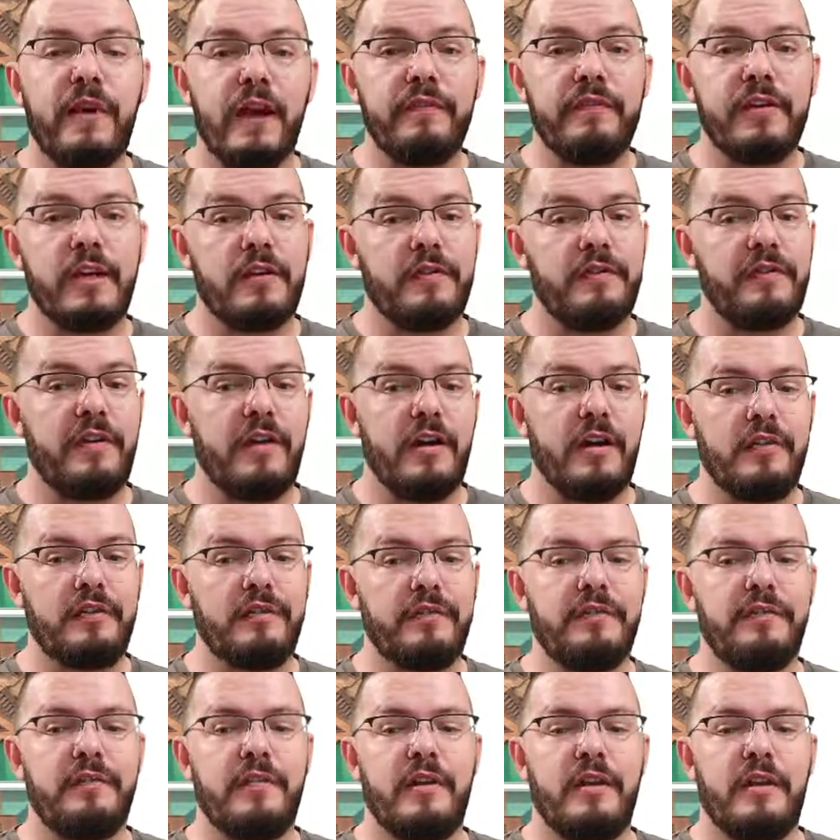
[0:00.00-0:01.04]
out of 5
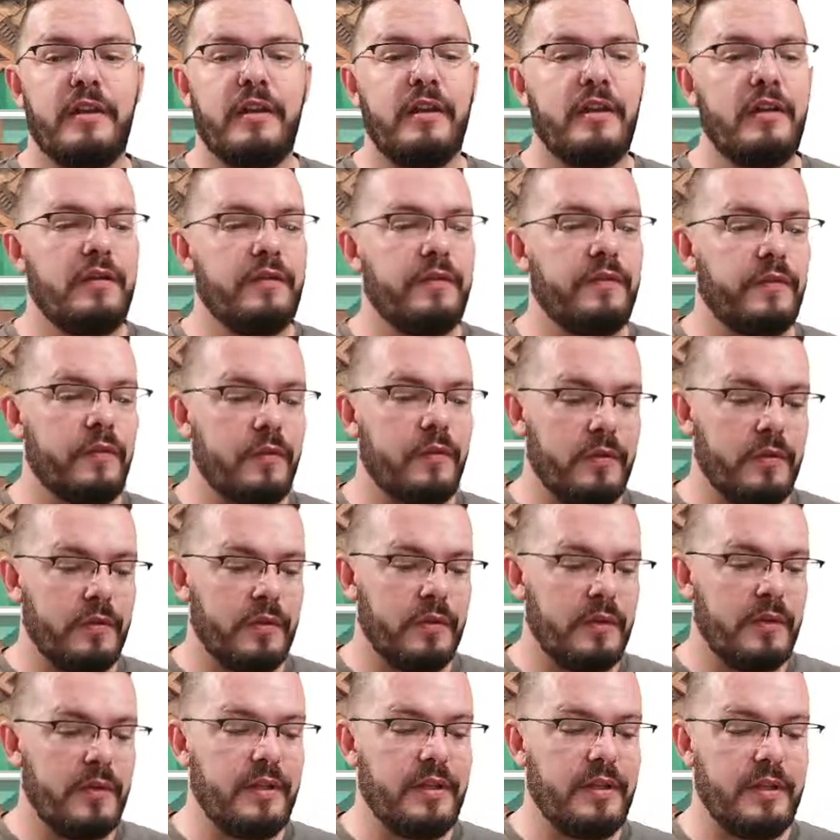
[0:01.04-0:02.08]
for
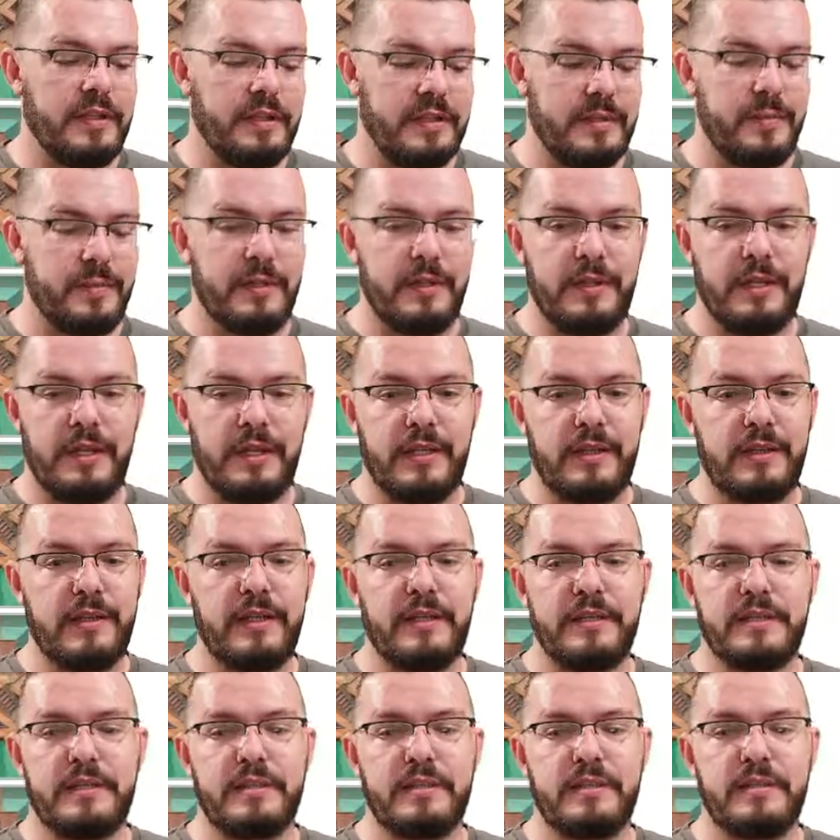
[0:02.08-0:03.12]
this building.
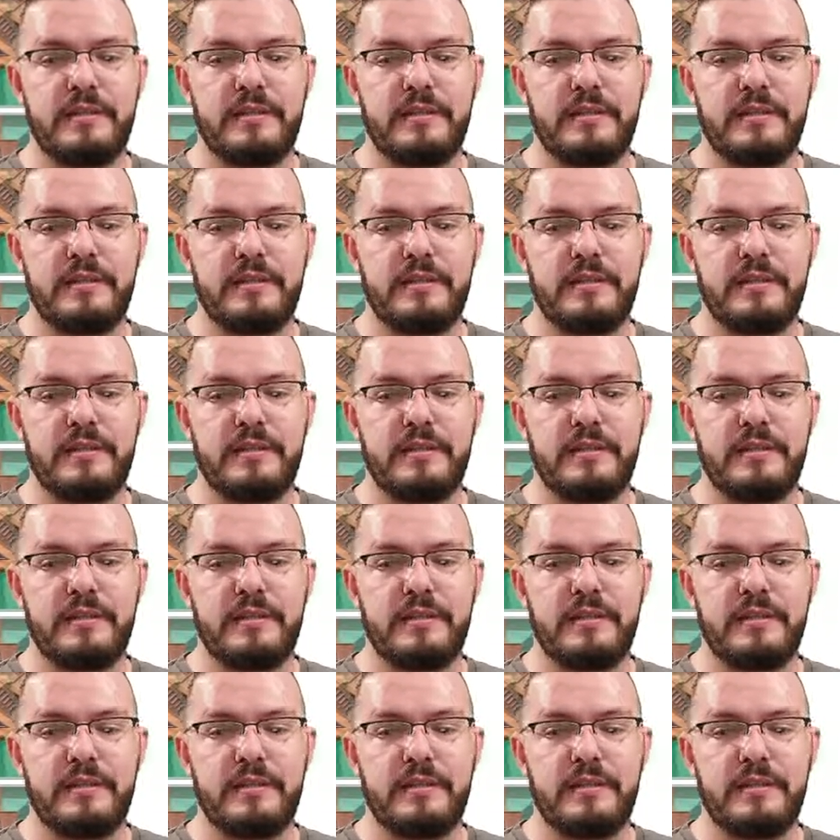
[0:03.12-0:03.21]
It's